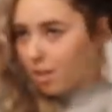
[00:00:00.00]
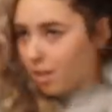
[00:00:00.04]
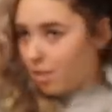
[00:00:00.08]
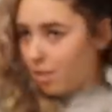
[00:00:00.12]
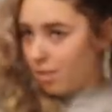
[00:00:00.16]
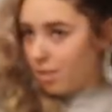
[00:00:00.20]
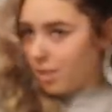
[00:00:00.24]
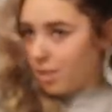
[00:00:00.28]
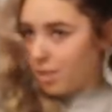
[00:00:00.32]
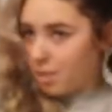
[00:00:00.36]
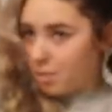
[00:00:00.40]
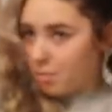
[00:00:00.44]

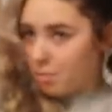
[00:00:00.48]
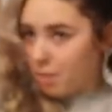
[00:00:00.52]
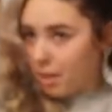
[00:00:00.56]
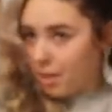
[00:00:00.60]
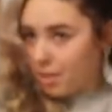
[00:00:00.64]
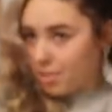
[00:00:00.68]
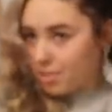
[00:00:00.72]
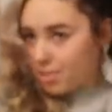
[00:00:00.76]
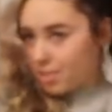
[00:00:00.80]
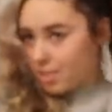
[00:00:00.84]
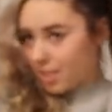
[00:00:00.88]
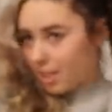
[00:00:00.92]
on the
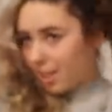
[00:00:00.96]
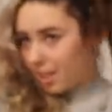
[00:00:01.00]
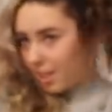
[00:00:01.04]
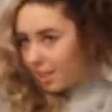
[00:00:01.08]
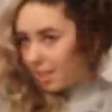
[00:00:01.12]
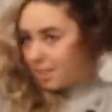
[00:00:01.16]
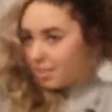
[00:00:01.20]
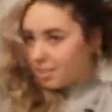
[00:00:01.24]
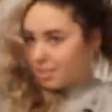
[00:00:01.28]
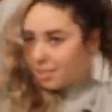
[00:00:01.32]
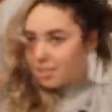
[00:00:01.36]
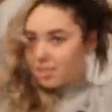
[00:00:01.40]
brown
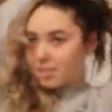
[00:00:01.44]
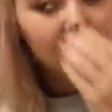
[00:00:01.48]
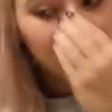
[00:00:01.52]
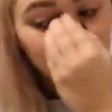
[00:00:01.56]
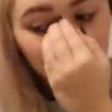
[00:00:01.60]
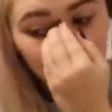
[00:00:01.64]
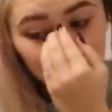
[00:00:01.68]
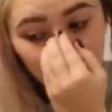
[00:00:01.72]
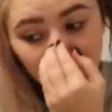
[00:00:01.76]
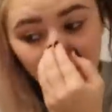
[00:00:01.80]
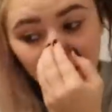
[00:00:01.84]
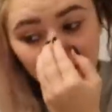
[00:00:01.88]
side.
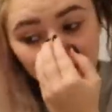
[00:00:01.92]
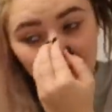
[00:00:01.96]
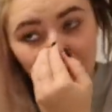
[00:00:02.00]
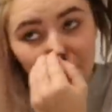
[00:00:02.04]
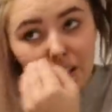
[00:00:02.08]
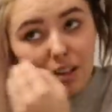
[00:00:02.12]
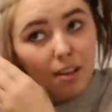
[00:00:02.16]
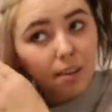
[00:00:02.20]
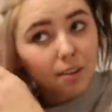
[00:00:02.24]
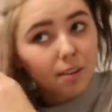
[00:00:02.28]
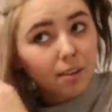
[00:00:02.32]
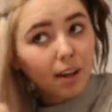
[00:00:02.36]

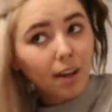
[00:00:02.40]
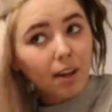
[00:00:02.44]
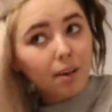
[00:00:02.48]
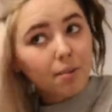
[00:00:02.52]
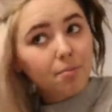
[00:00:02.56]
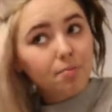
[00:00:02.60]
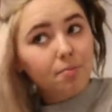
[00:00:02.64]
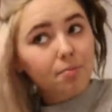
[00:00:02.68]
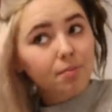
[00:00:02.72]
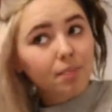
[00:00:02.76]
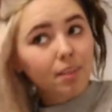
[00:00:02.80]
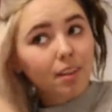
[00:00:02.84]
Okay,
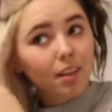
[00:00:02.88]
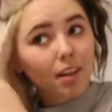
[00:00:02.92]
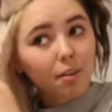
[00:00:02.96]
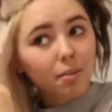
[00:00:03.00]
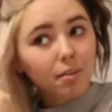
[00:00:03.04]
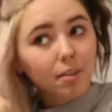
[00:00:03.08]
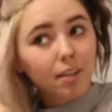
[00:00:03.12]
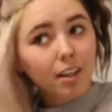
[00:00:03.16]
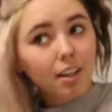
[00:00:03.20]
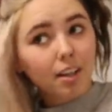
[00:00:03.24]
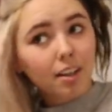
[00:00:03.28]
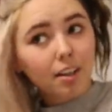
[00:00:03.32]
here
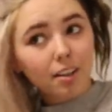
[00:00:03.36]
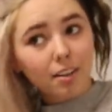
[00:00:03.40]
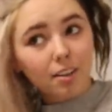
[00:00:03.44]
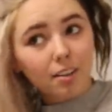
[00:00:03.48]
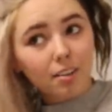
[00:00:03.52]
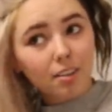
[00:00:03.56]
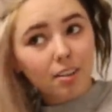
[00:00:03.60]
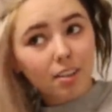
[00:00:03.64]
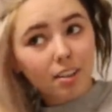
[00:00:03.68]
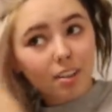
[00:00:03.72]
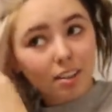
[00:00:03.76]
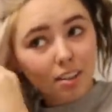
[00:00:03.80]
we
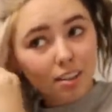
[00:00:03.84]
go.